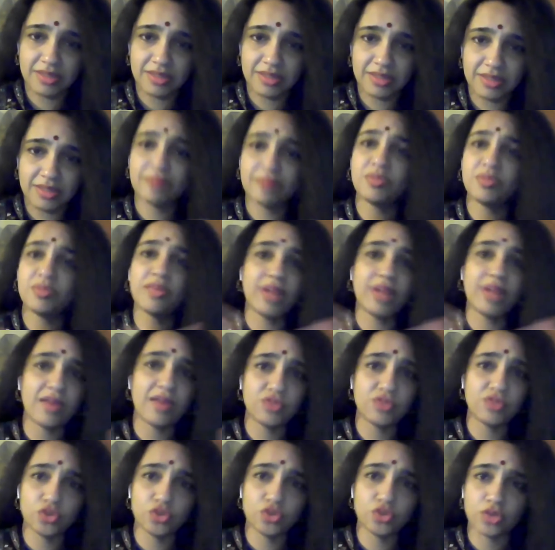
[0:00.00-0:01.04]
They will have
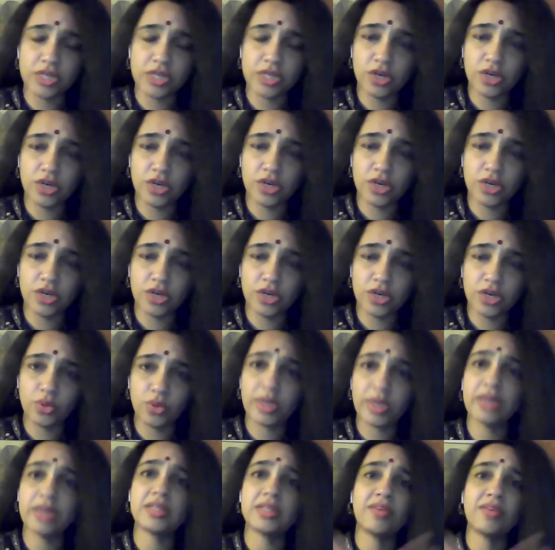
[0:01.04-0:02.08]
to relocate.
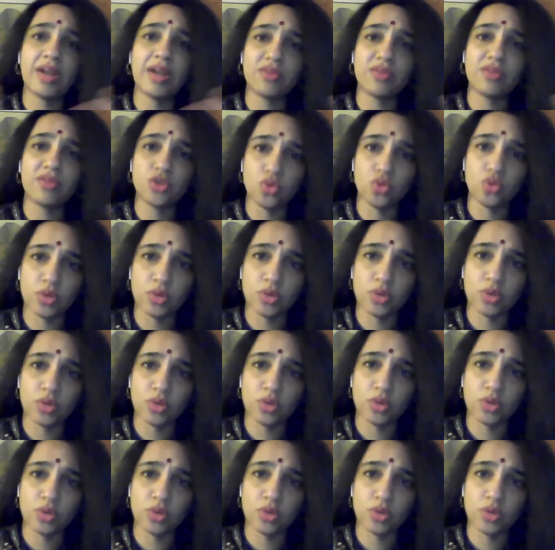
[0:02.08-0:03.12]
They will have to look at
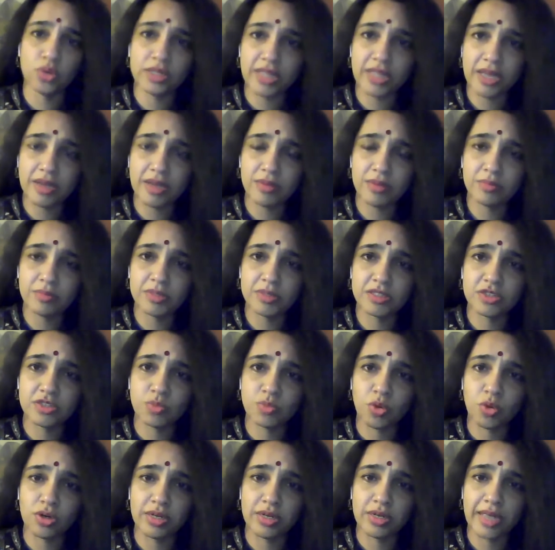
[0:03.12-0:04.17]
their business model again.